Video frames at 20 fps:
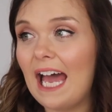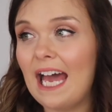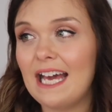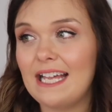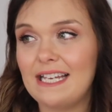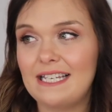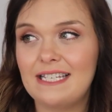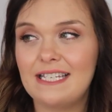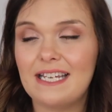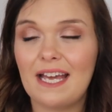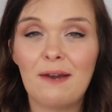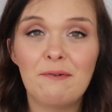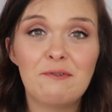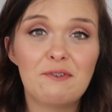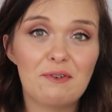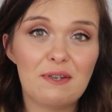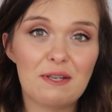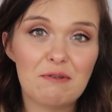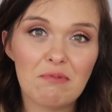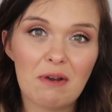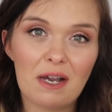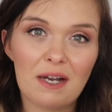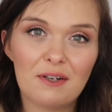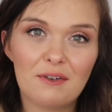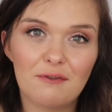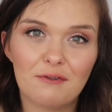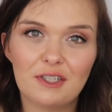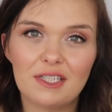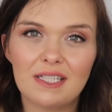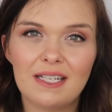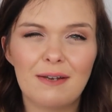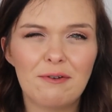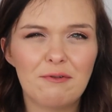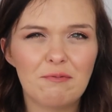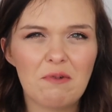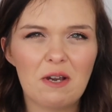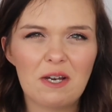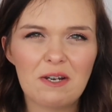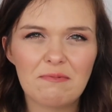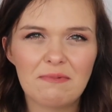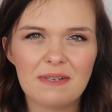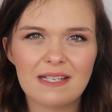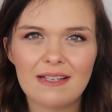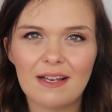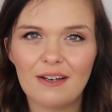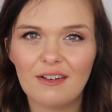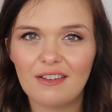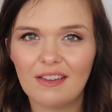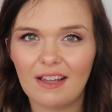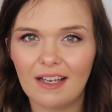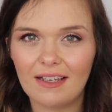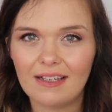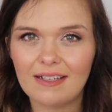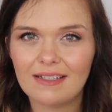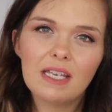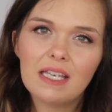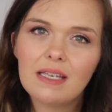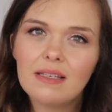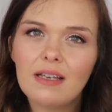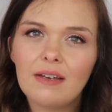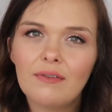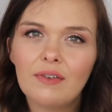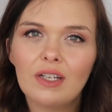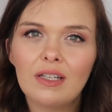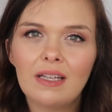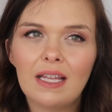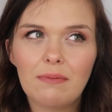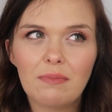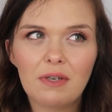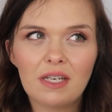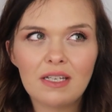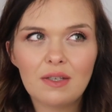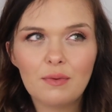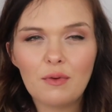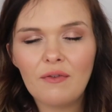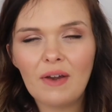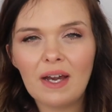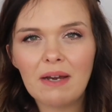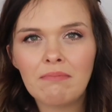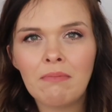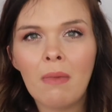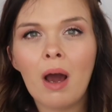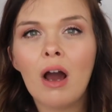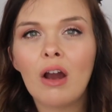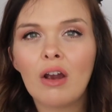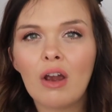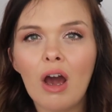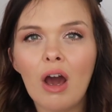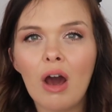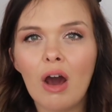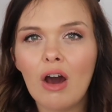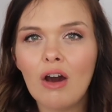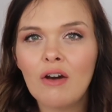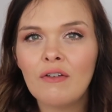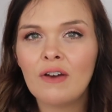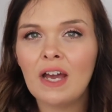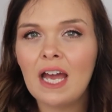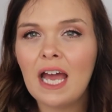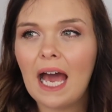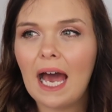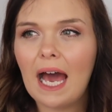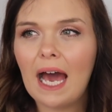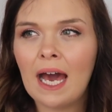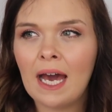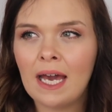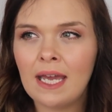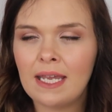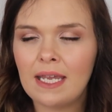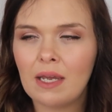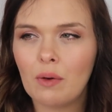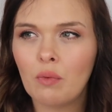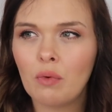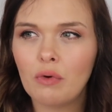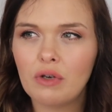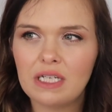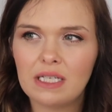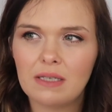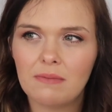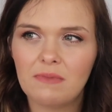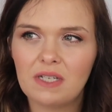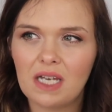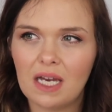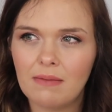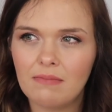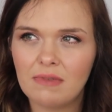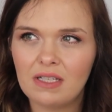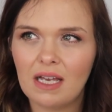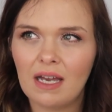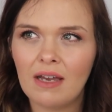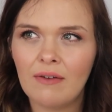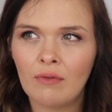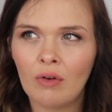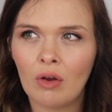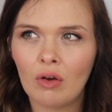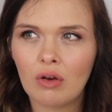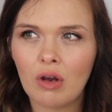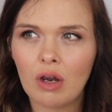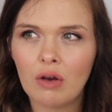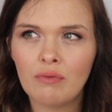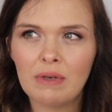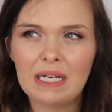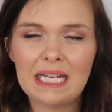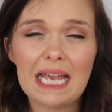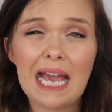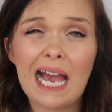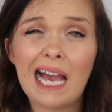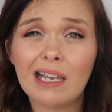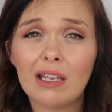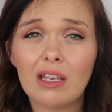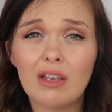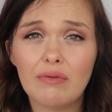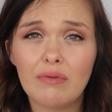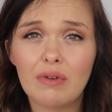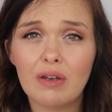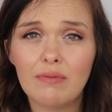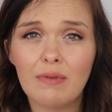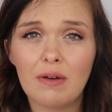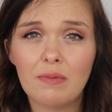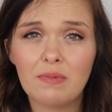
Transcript: and I was really proud of us, and I was proud of myself then, because I feel like because we've had Mark off, I worry sometimes that I've not got a really accurate